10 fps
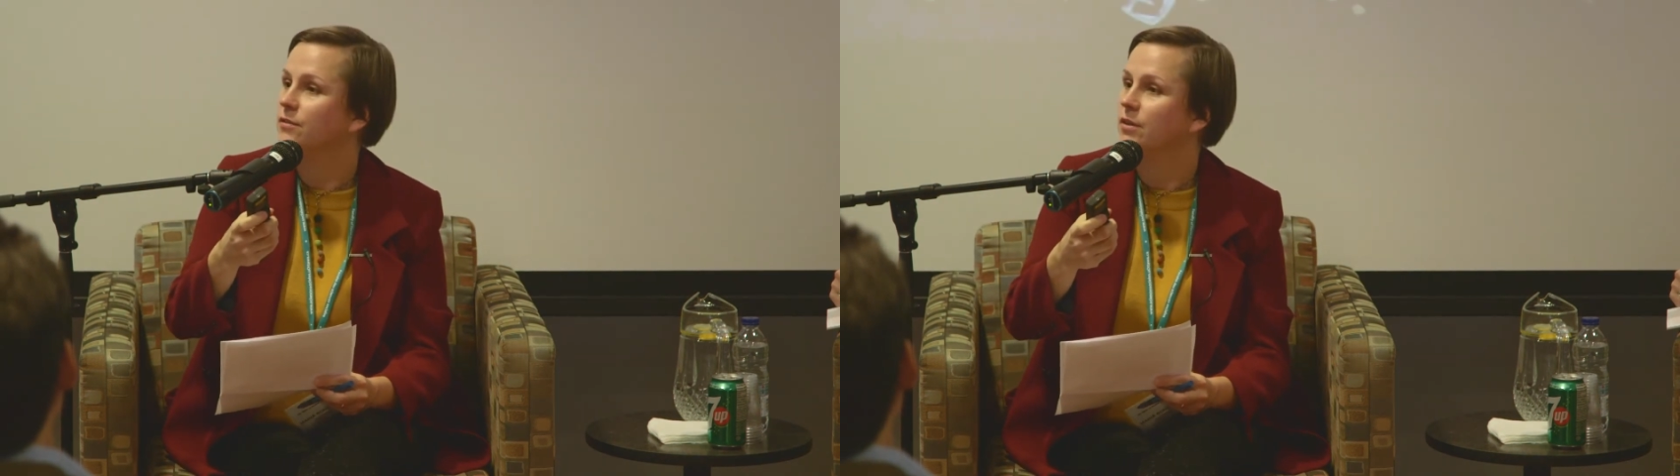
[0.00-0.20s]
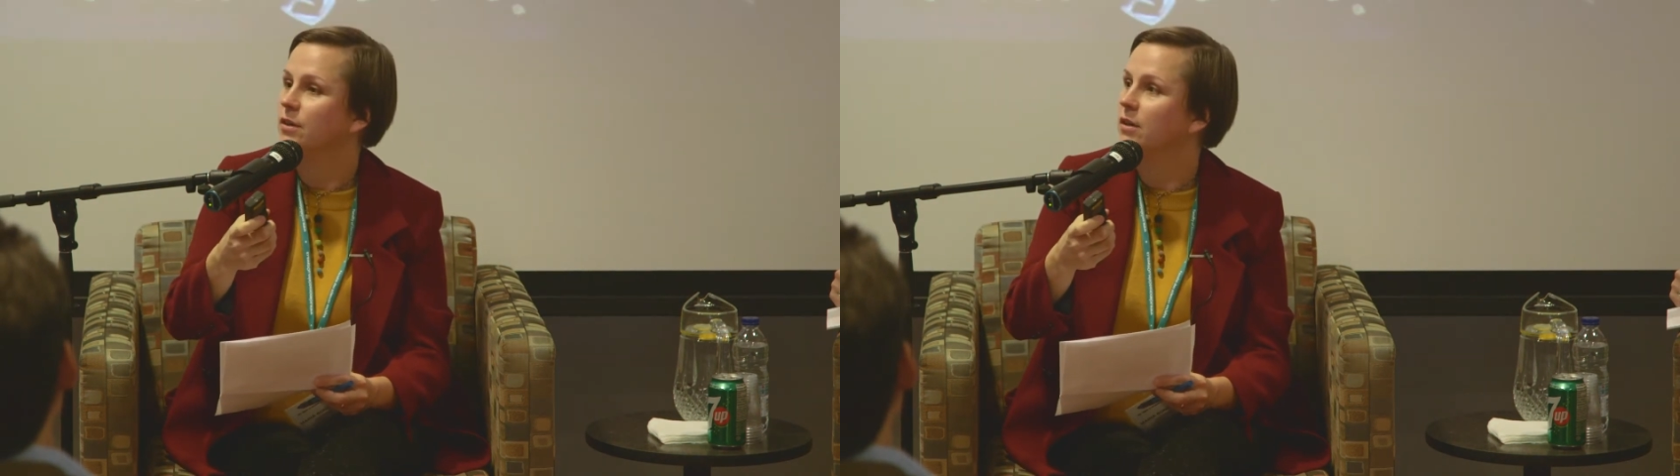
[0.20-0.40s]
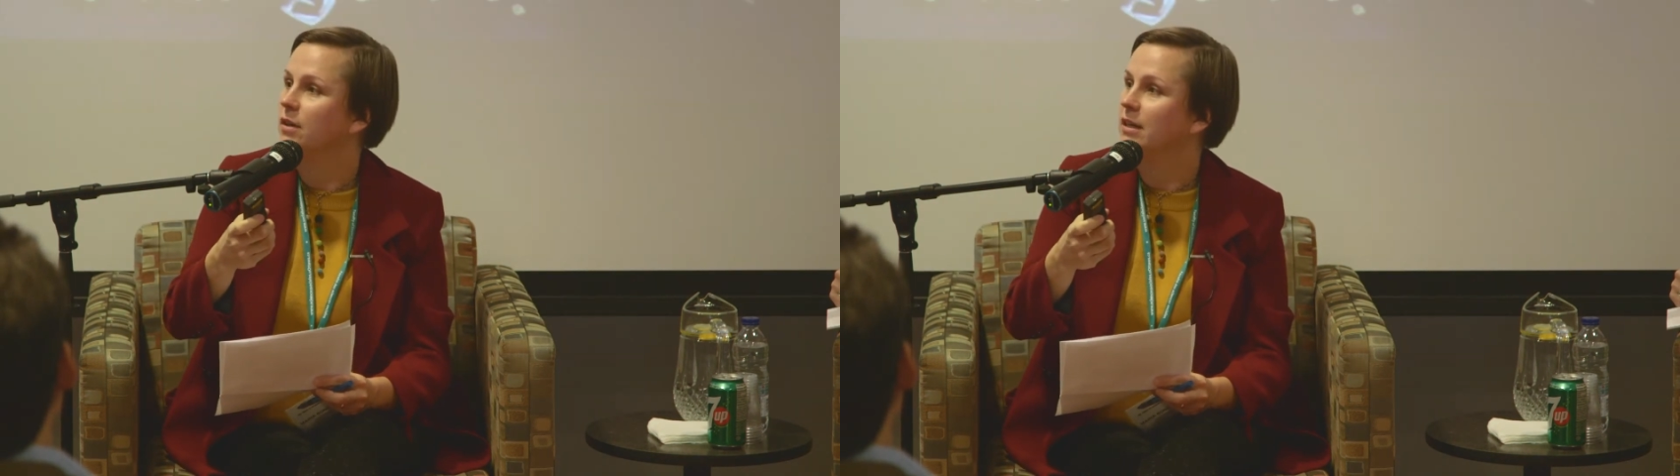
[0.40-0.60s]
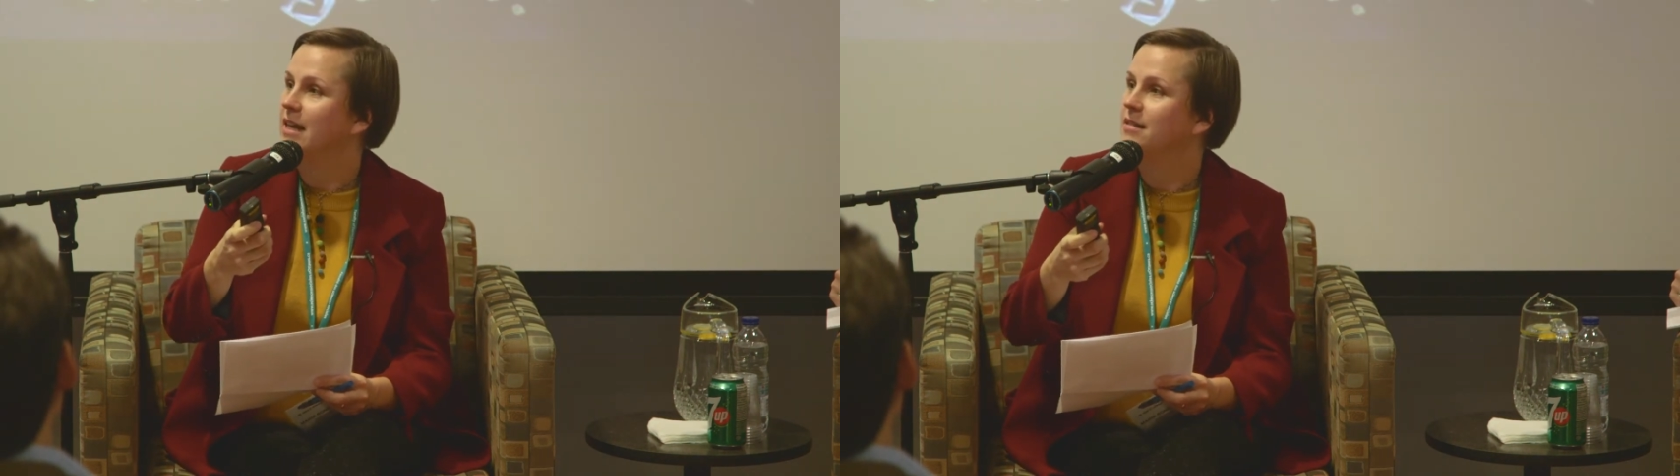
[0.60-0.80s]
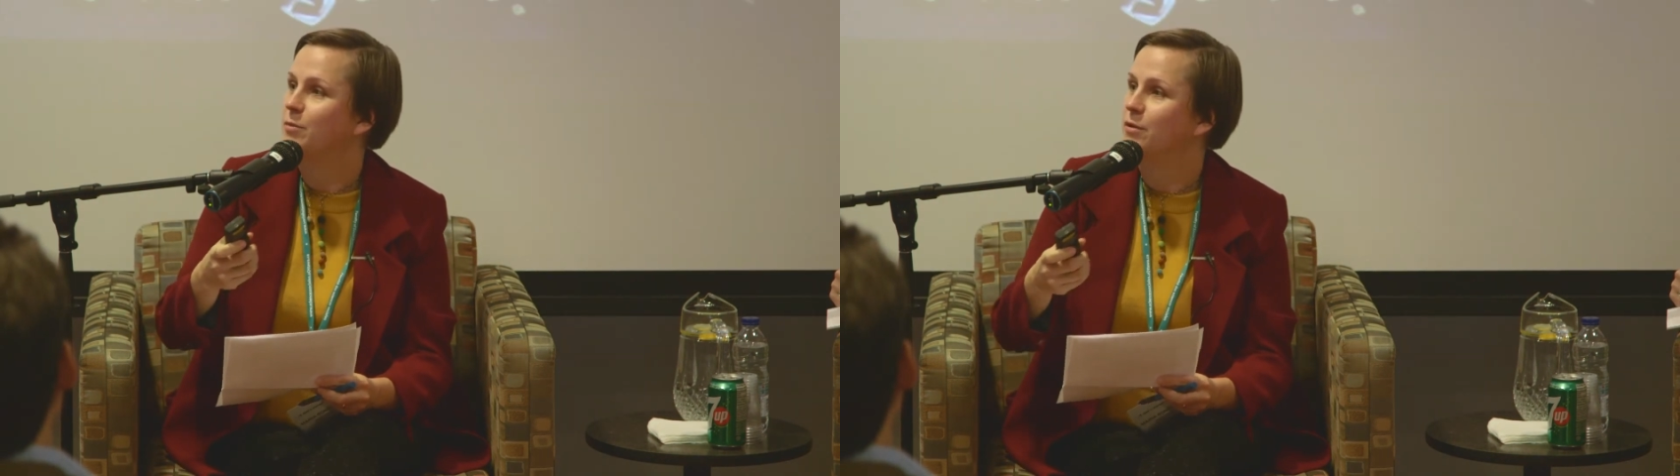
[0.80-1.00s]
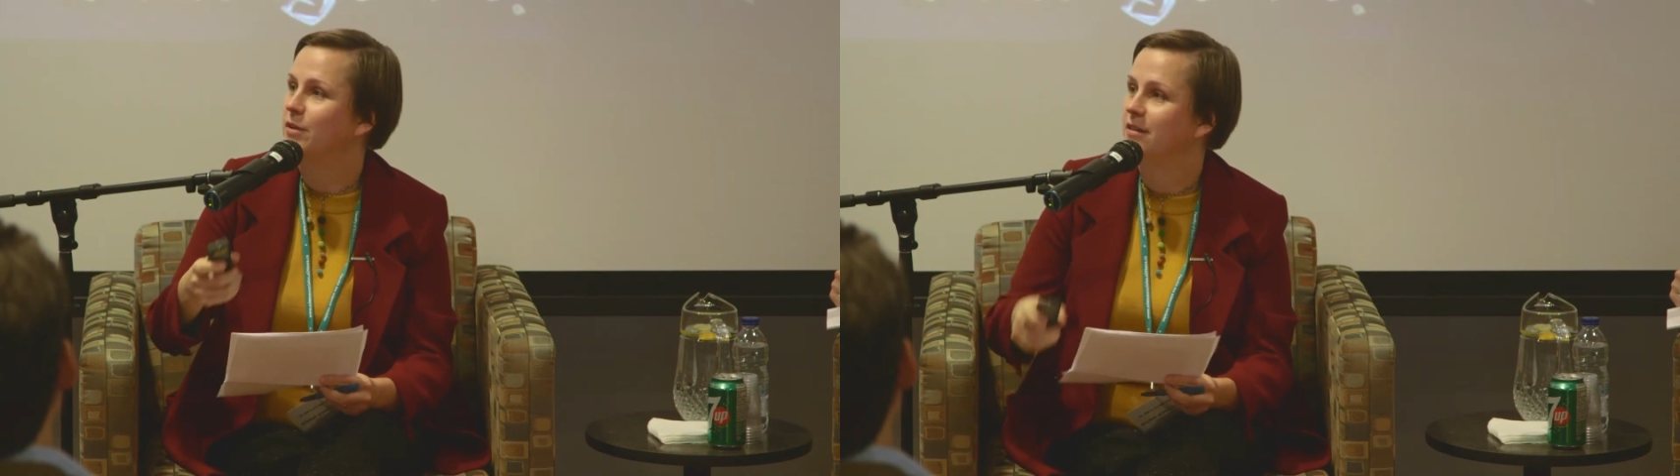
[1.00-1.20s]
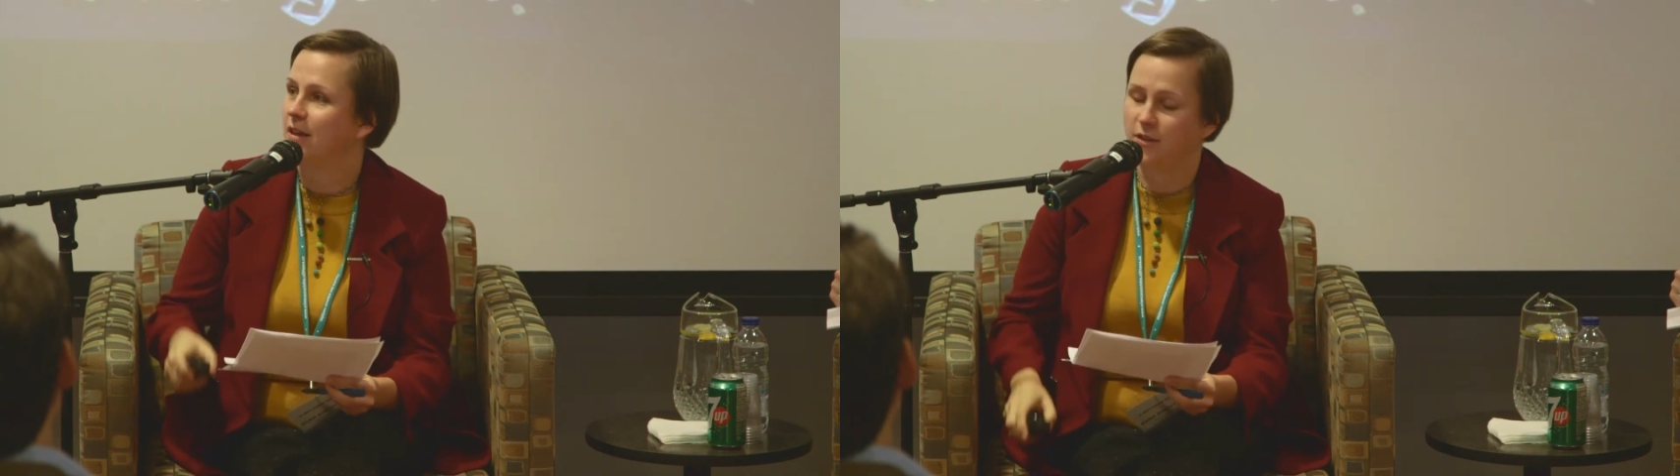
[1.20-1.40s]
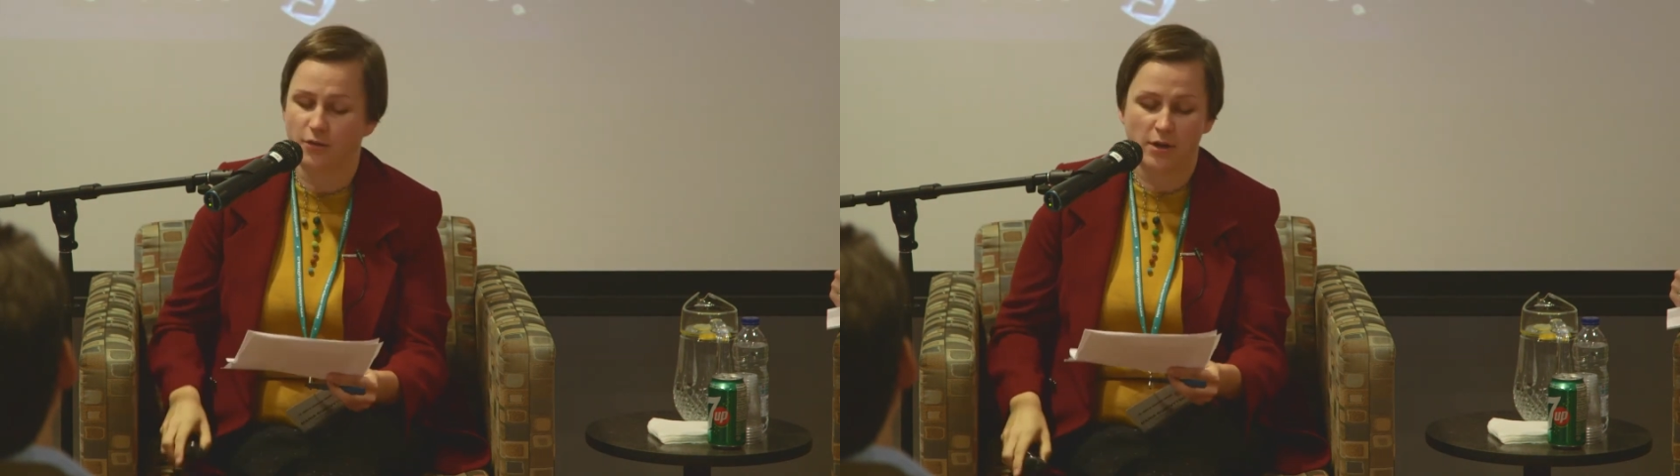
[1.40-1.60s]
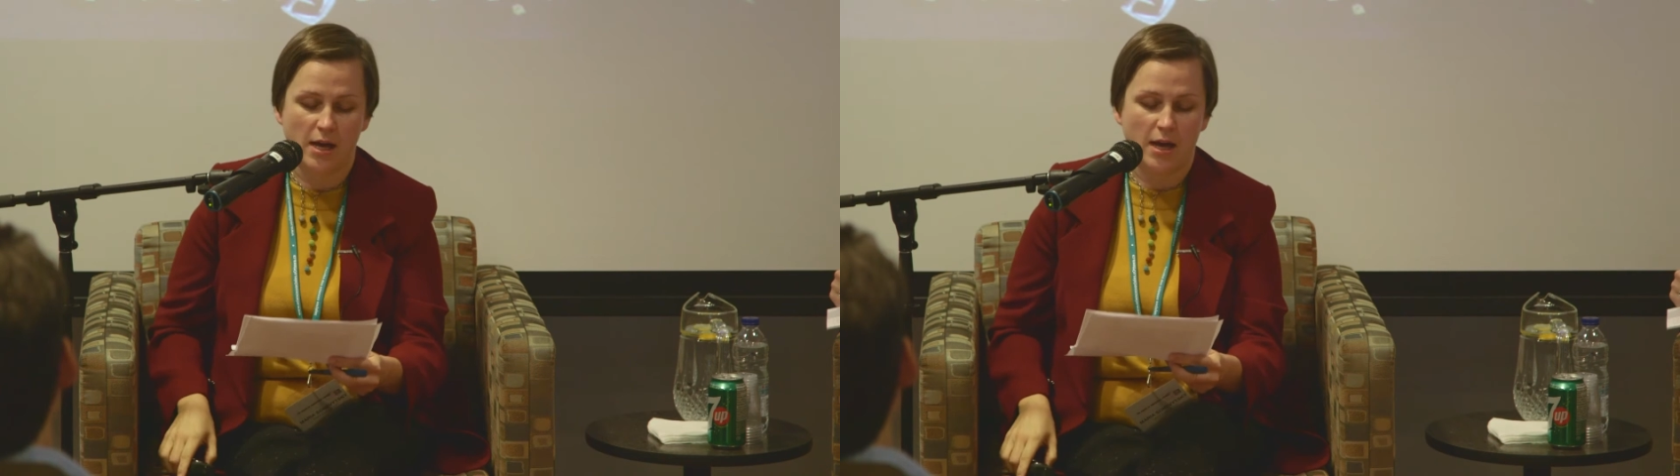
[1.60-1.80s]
for, yes, perfect, thank you.